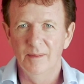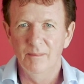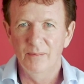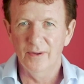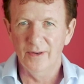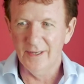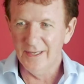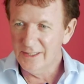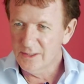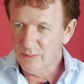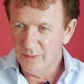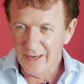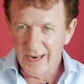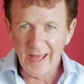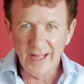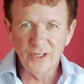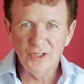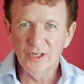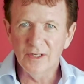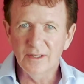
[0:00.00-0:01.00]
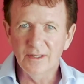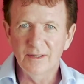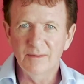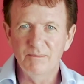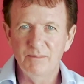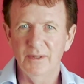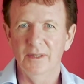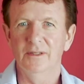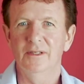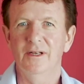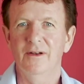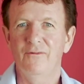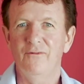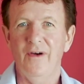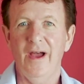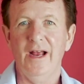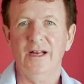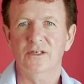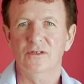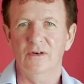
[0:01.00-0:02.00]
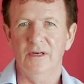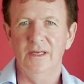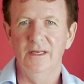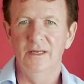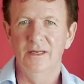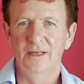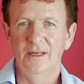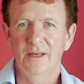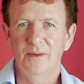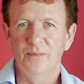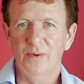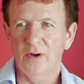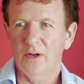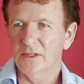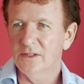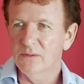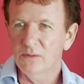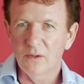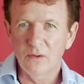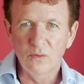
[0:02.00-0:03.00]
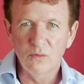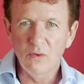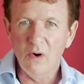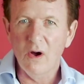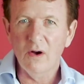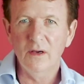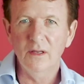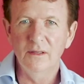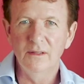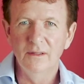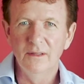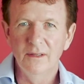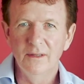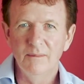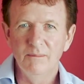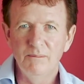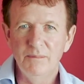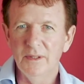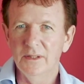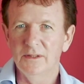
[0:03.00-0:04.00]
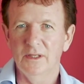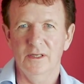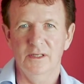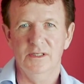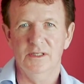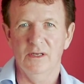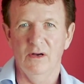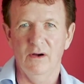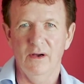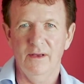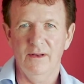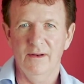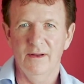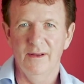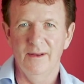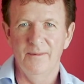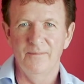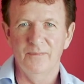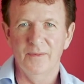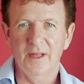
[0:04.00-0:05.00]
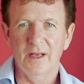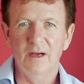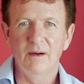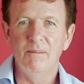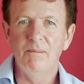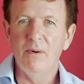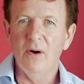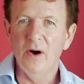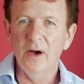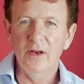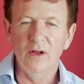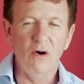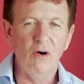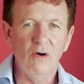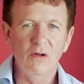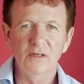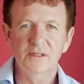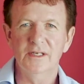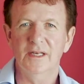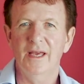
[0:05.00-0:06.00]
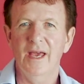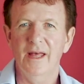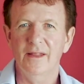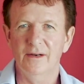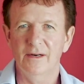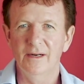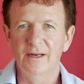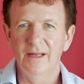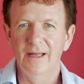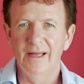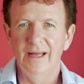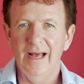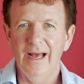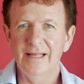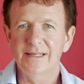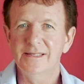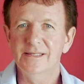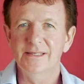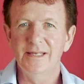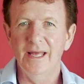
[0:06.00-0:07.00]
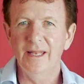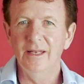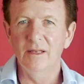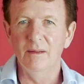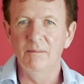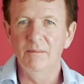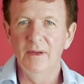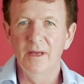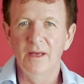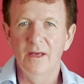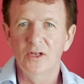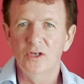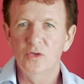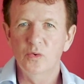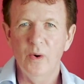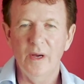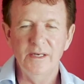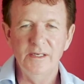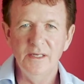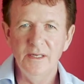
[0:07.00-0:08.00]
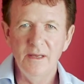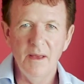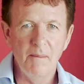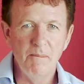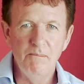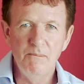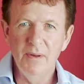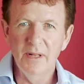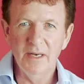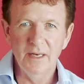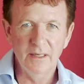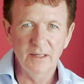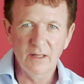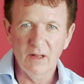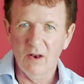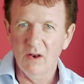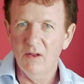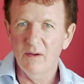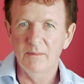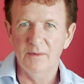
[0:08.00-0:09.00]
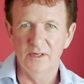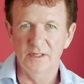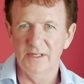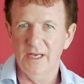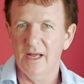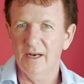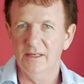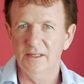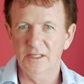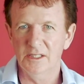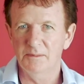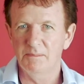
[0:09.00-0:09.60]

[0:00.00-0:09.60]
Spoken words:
put it into an engine built in a factory, put onto a rocket built on a site, combine all together and send them 20 billion kilometers out into